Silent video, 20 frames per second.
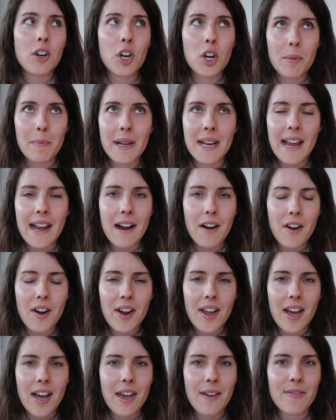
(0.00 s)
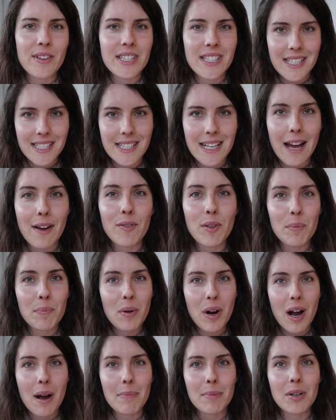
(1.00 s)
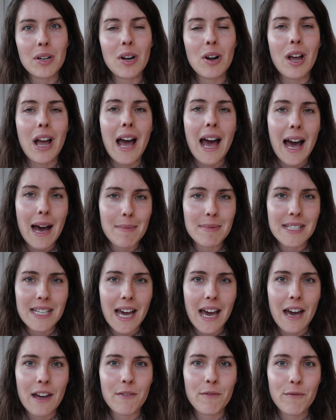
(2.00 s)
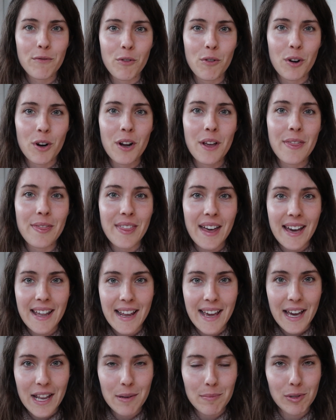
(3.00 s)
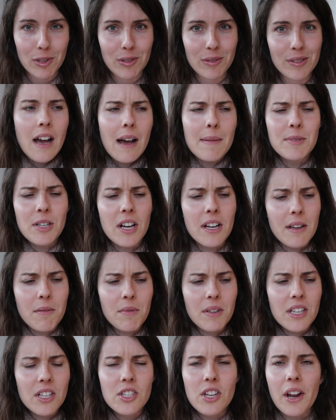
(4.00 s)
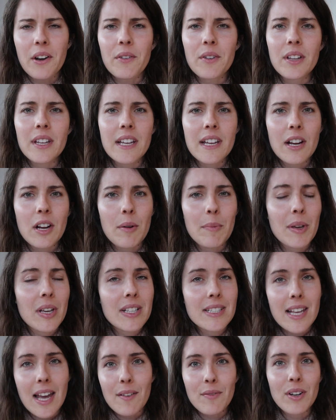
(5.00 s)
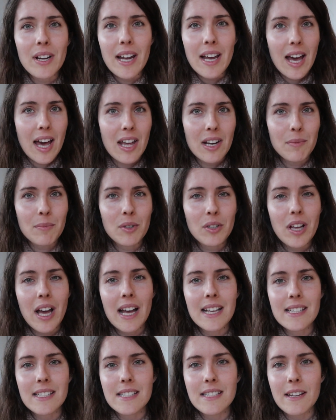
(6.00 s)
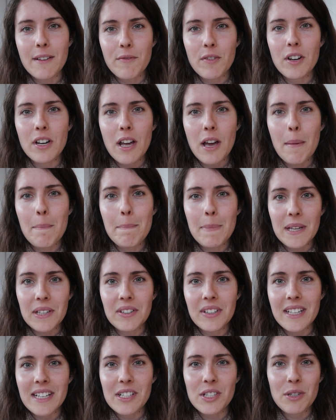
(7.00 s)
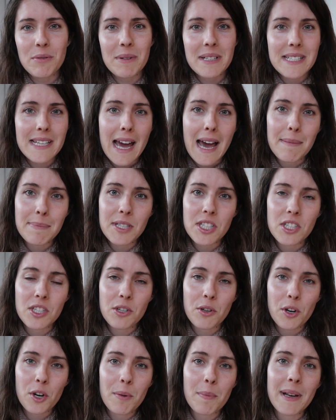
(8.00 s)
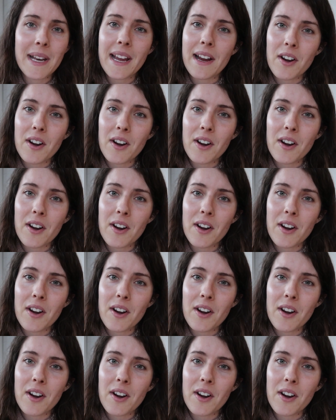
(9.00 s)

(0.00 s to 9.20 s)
urban area if it doesn't have the proper habitat for that animal. I'm talking really generally here because every animal has a different ability to adapt to urban